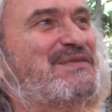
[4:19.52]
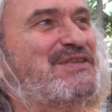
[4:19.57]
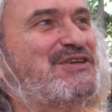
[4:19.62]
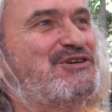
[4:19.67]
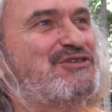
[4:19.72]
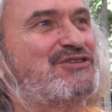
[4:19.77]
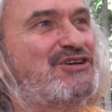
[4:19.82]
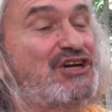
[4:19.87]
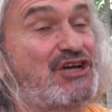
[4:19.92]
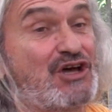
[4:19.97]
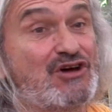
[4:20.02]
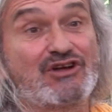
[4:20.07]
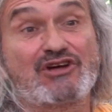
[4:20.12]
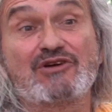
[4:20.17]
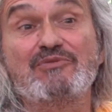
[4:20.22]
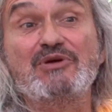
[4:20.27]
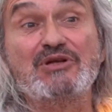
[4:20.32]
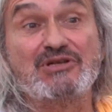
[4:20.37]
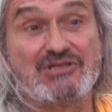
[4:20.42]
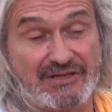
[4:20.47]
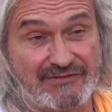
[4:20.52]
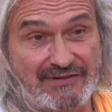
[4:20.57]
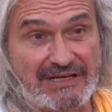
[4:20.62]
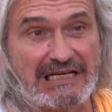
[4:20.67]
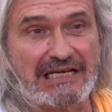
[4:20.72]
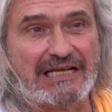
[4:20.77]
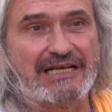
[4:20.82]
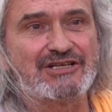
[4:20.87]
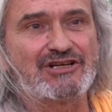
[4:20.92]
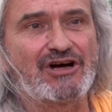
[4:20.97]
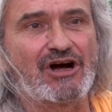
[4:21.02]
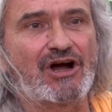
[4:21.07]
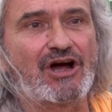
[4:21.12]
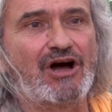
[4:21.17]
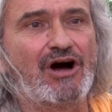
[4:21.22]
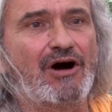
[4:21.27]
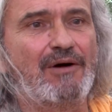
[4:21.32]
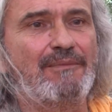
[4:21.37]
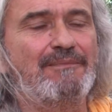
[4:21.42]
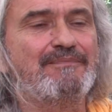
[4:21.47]
you can go to
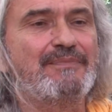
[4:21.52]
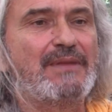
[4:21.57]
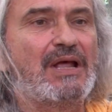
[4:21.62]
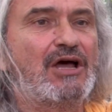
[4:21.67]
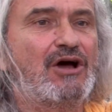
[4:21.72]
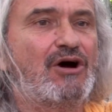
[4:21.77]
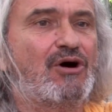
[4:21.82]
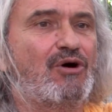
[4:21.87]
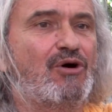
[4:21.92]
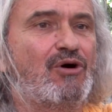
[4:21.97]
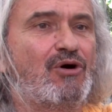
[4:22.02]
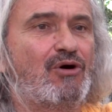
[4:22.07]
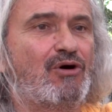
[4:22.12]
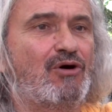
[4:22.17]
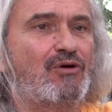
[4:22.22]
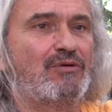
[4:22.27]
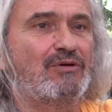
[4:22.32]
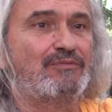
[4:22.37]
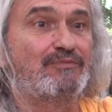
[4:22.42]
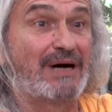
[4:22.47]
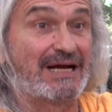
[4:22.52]
communityofhealing.com or